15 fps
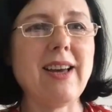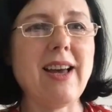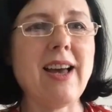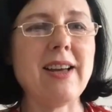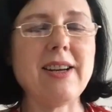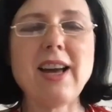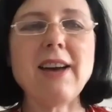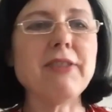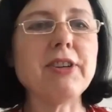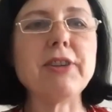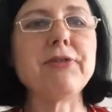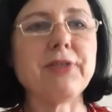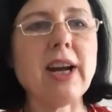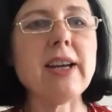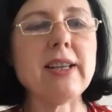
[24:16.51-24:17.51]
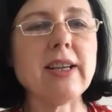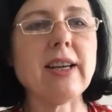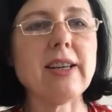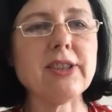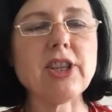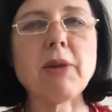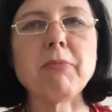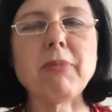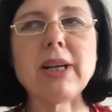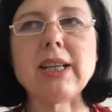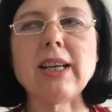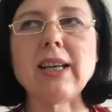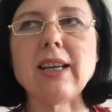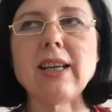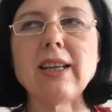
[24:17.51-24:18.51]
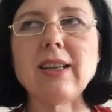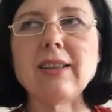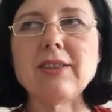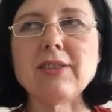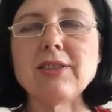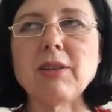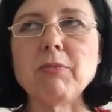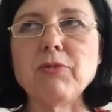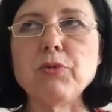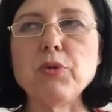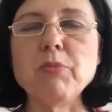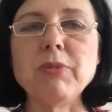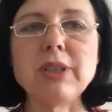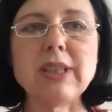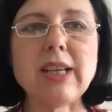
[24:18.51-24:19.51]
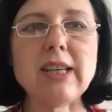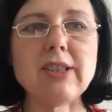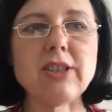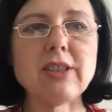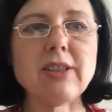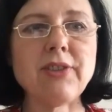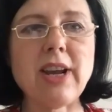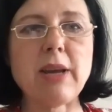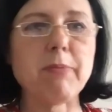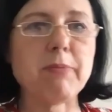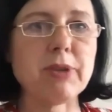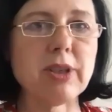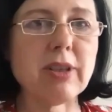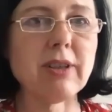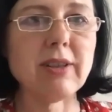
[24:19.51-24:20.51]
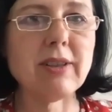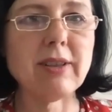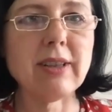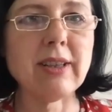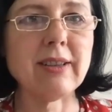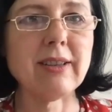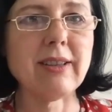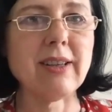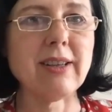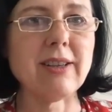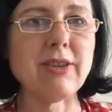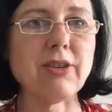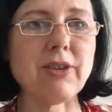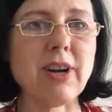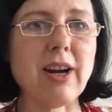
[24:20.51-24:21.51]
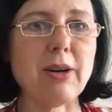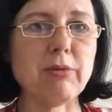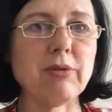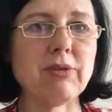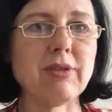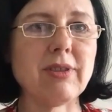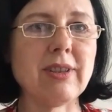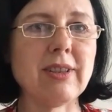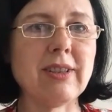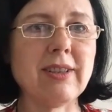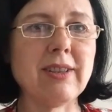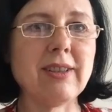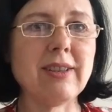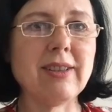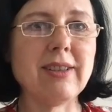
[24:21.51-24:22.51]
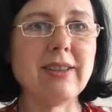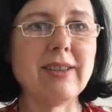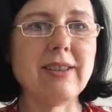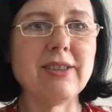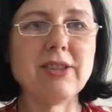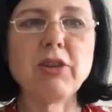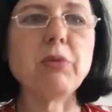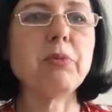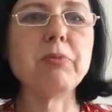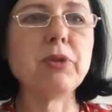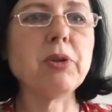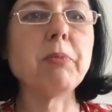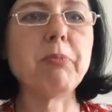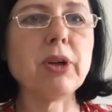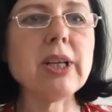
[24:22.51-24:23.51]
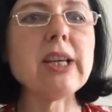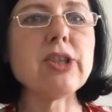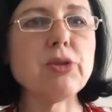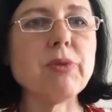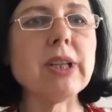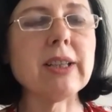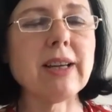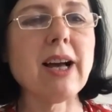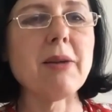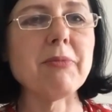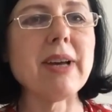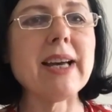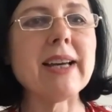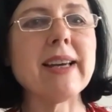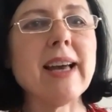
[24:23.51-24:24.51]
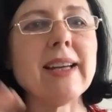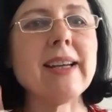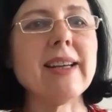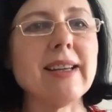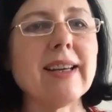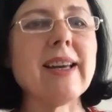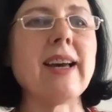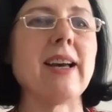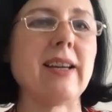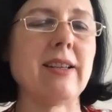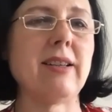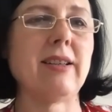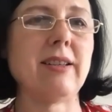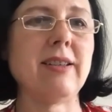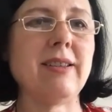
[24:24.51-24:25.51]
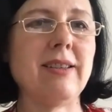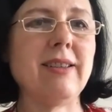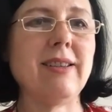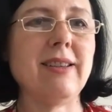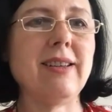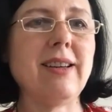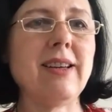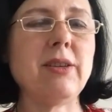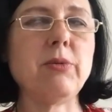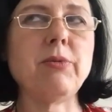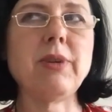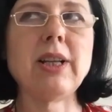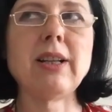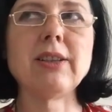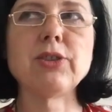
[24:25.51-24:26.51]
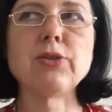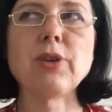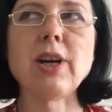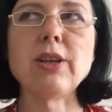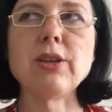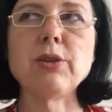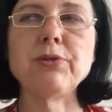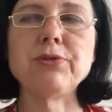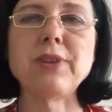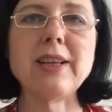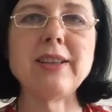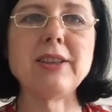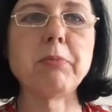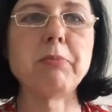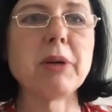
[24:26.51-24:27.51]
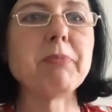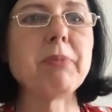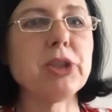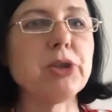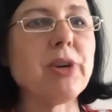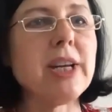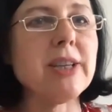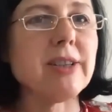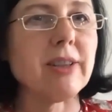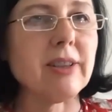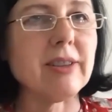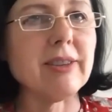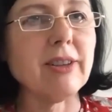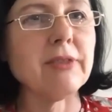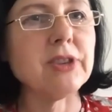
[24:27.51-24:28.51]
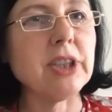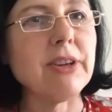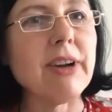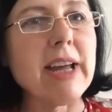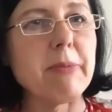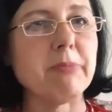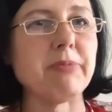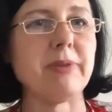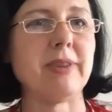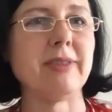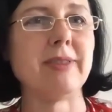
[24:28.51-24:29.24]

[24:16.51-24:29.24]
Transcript: and every Friday some woman is raped in your house. So the police will come again and again and will try to find the perpetrator of the rape.